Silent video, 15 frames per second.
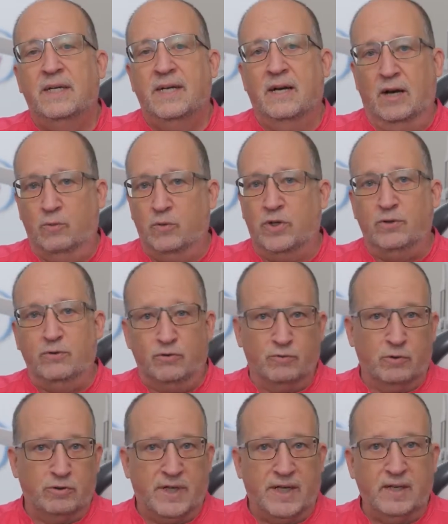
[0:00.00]
Now, I wouldn't use a
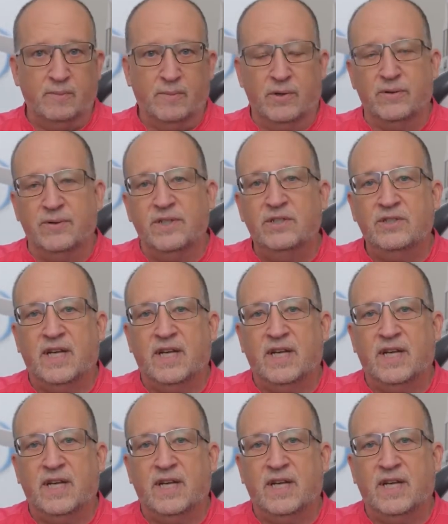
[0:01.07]
rotating burr in this